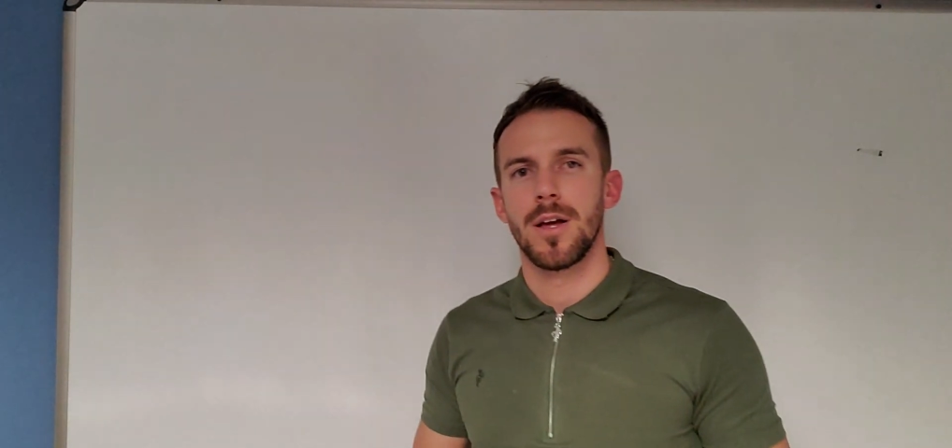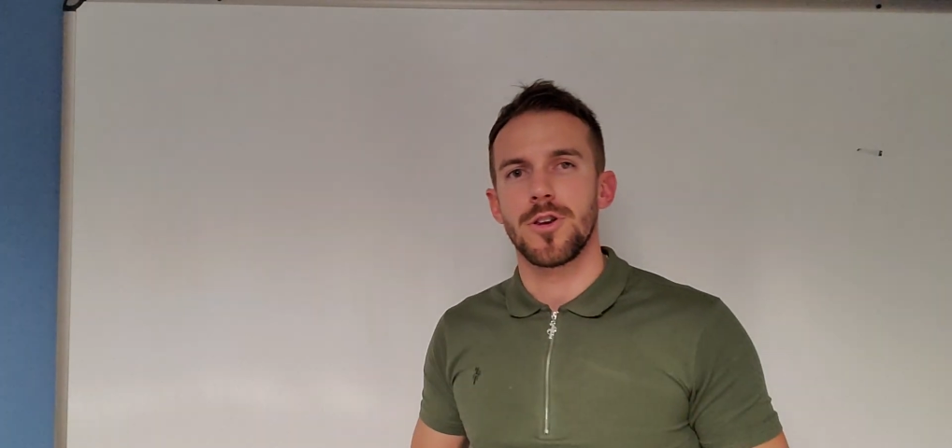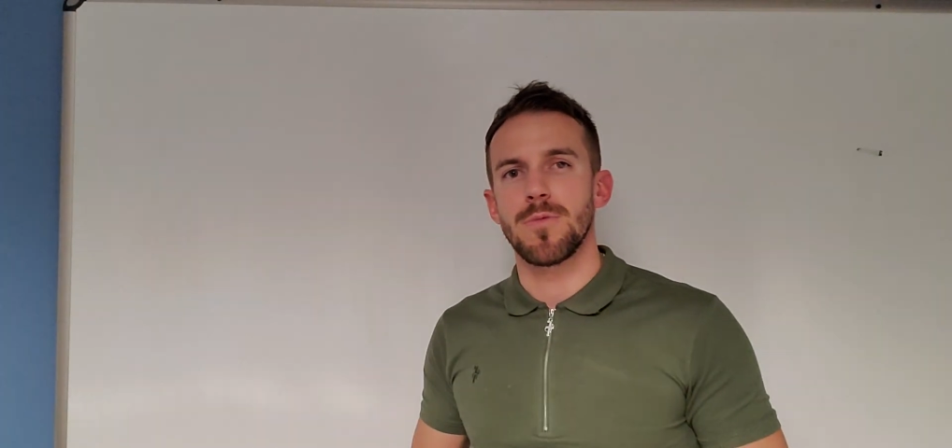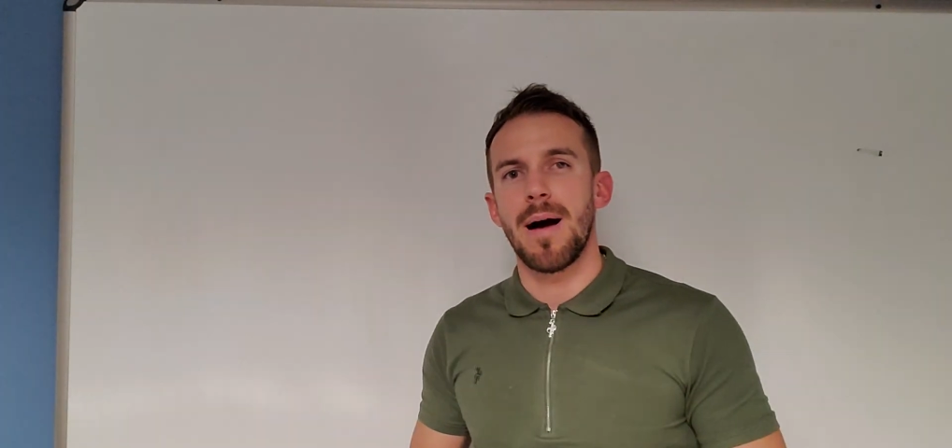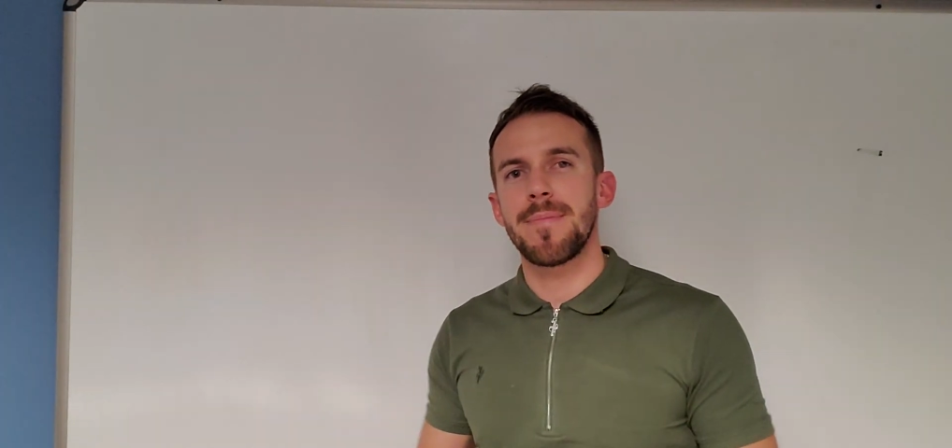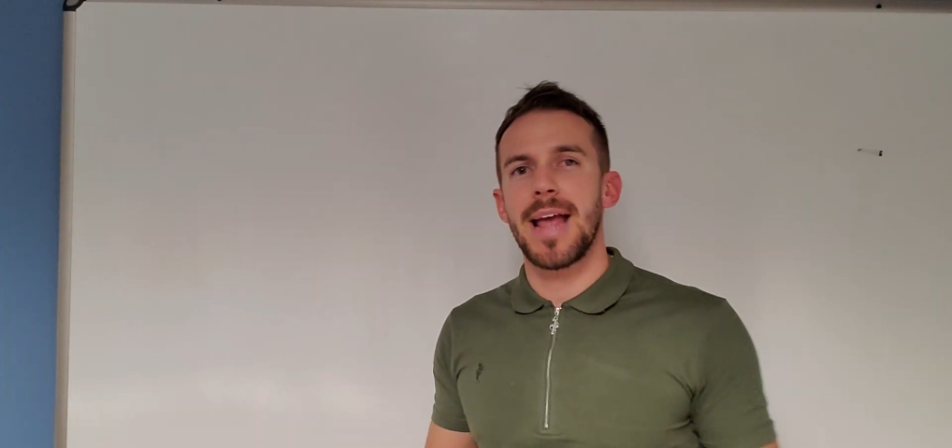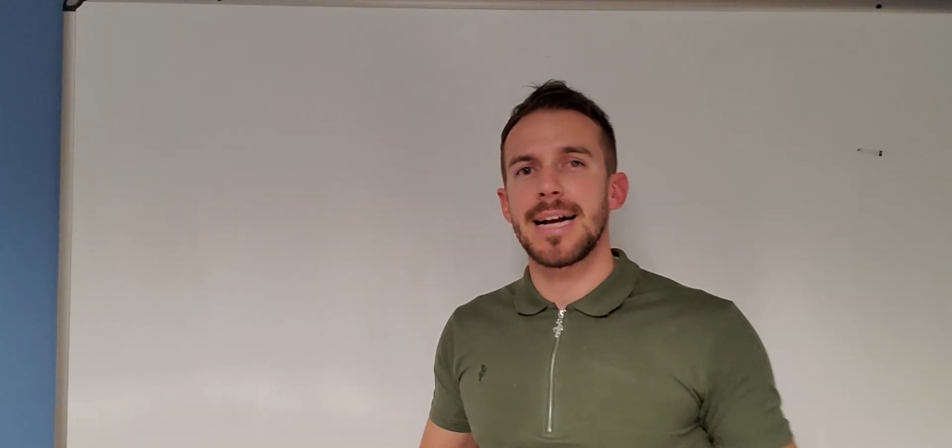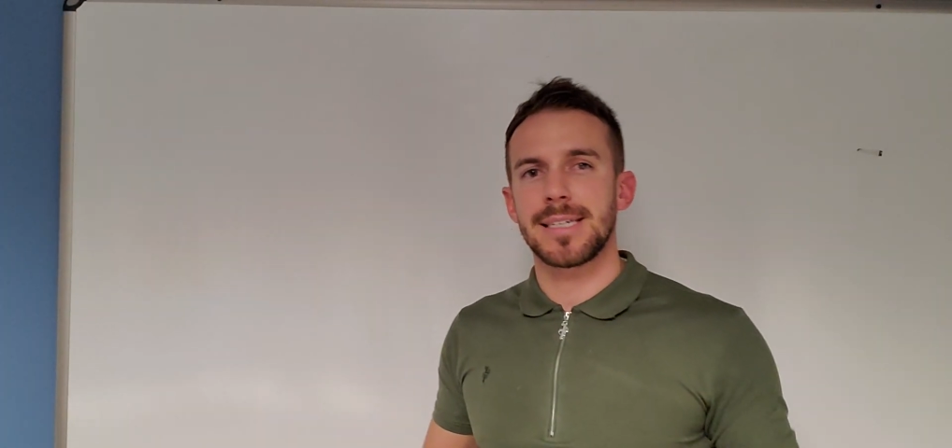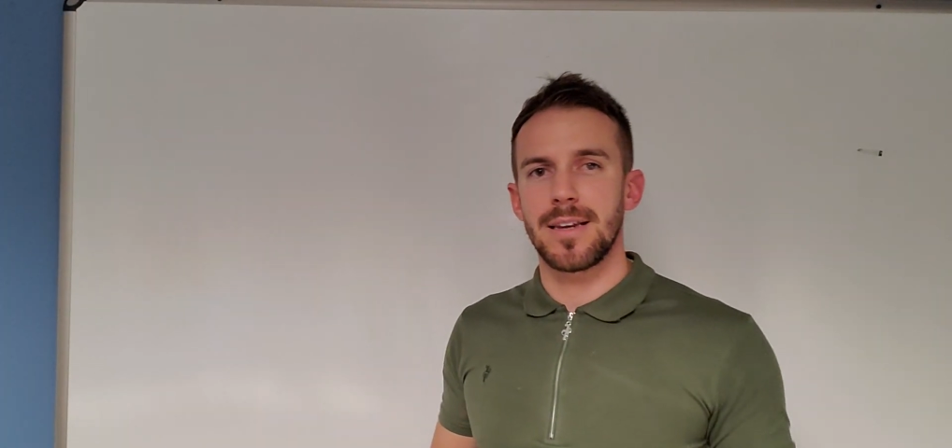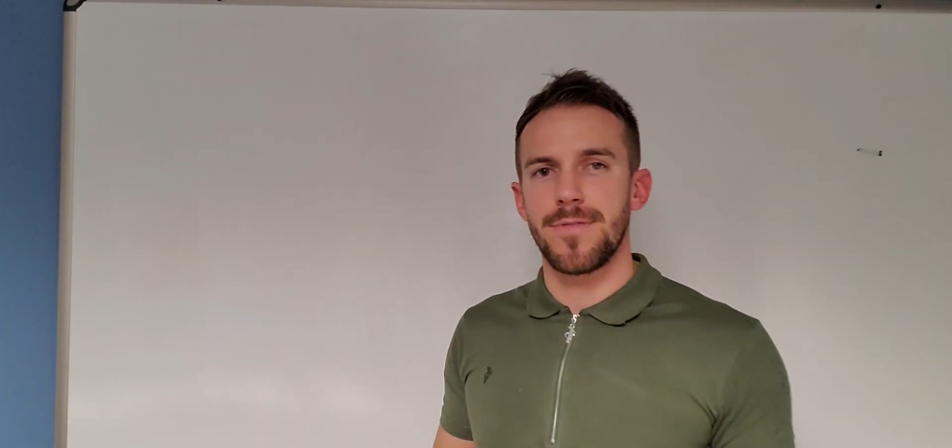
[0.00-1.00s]
Do you mind me
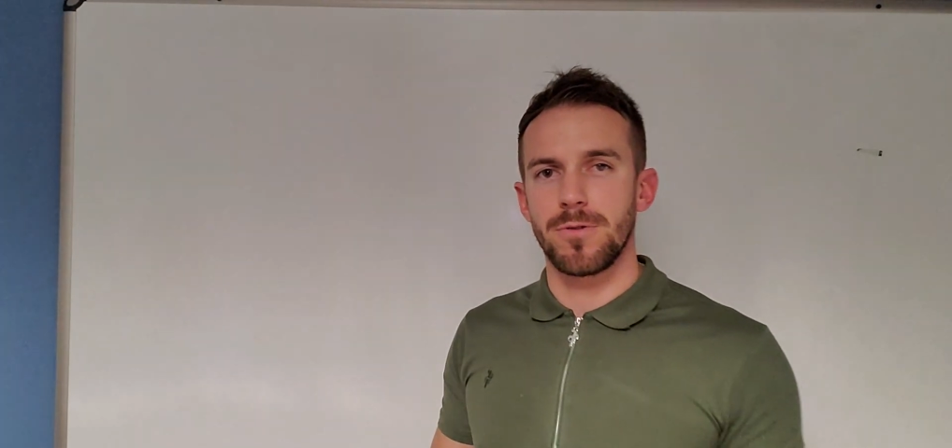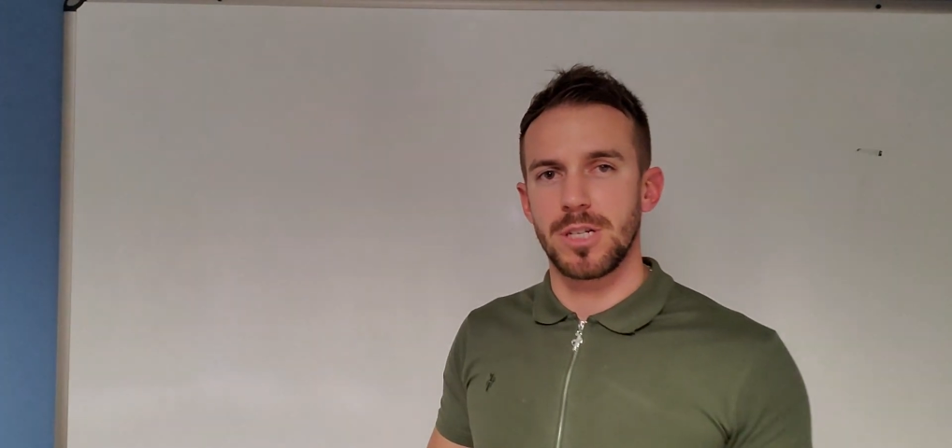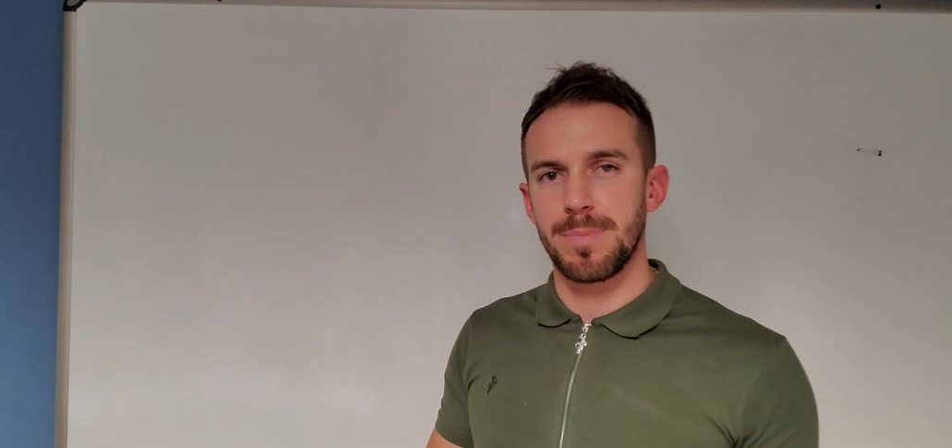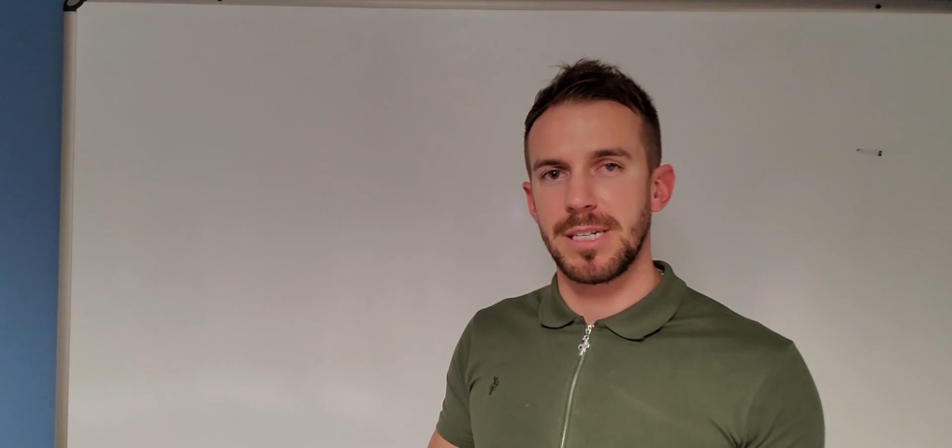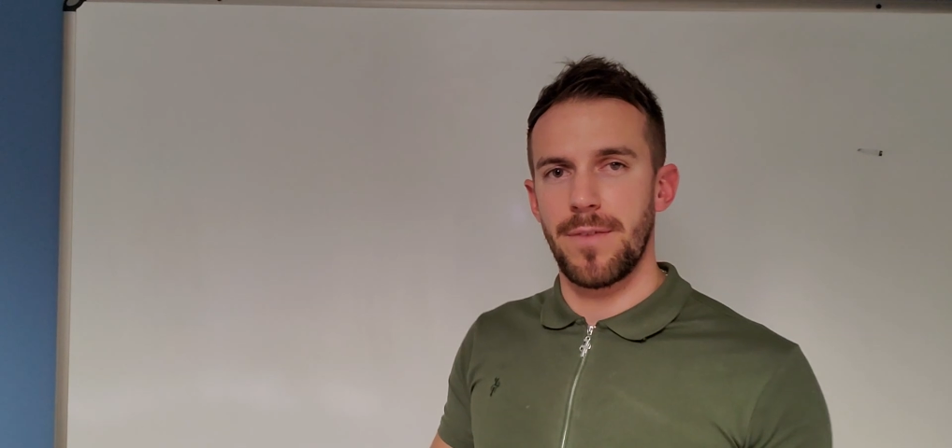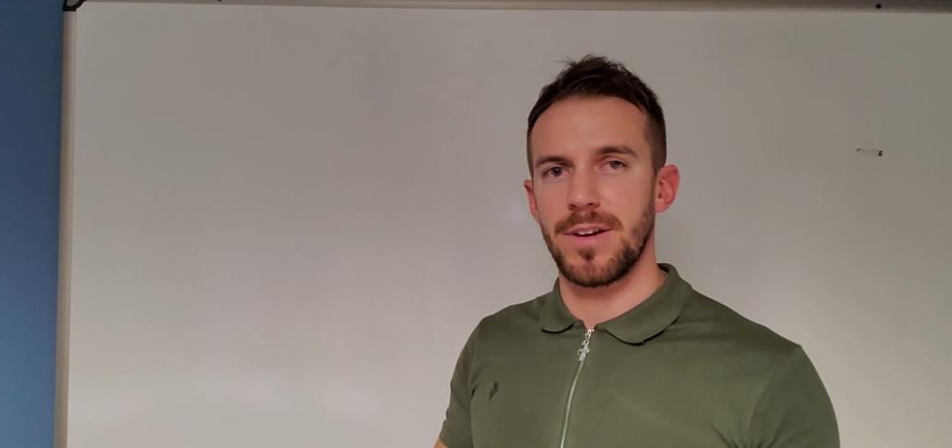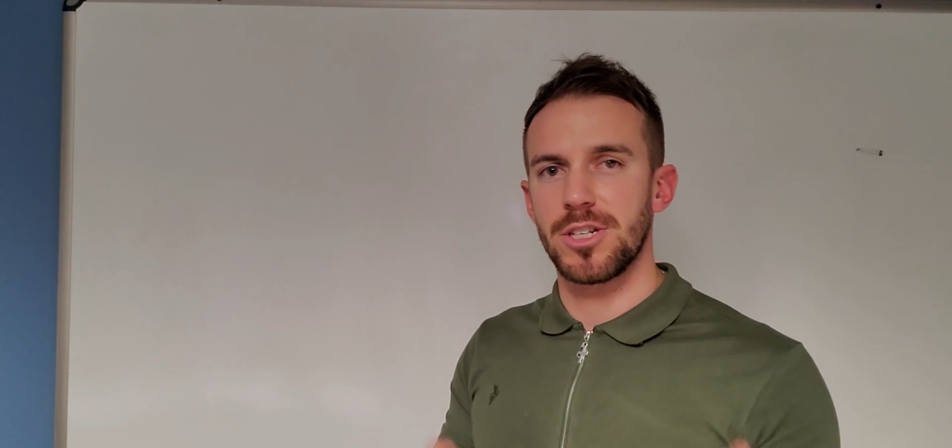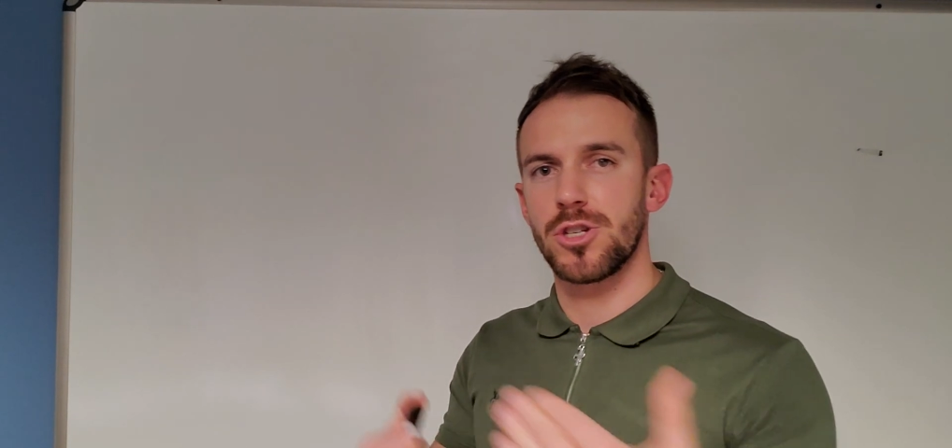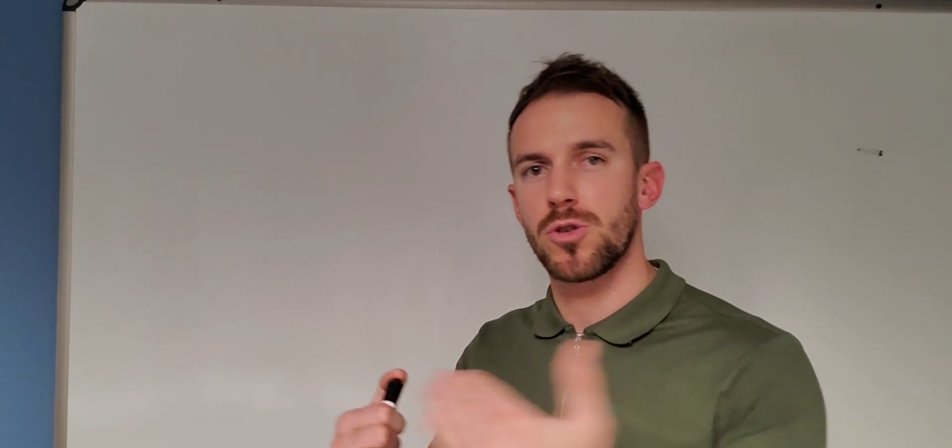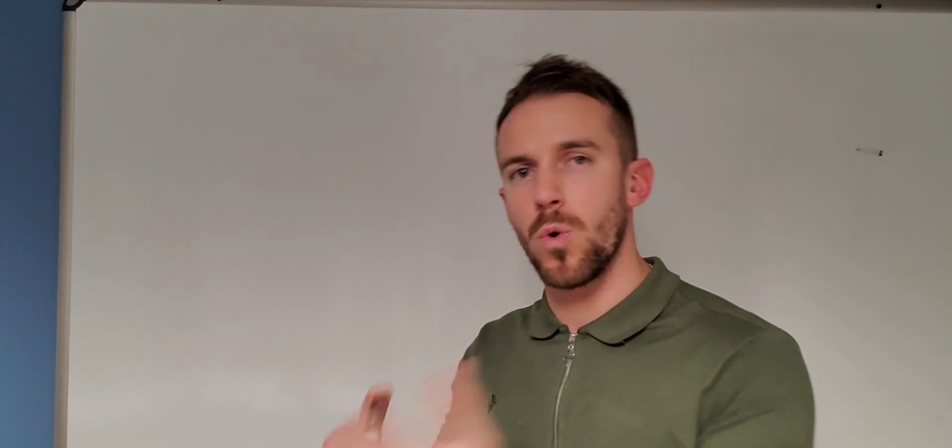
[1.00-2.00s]
asking if there was a specific
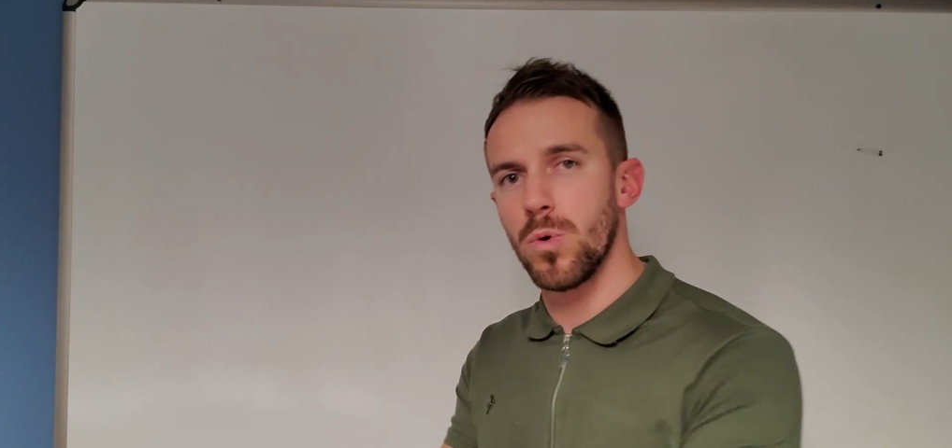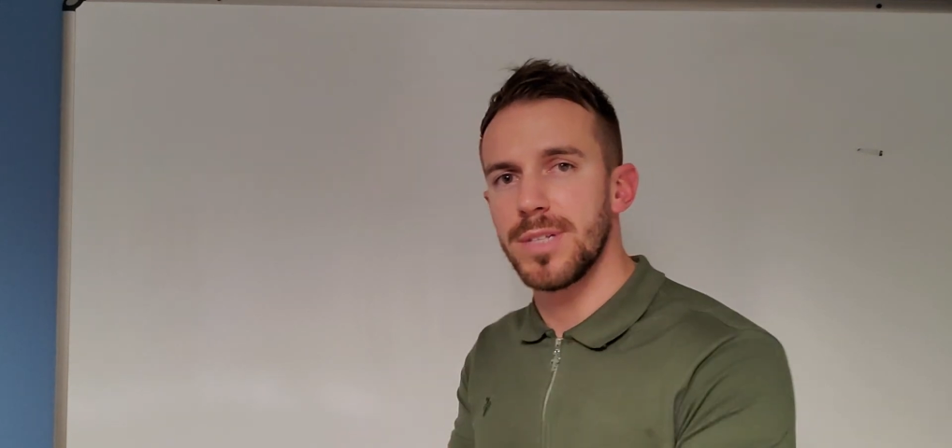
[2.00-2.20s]
school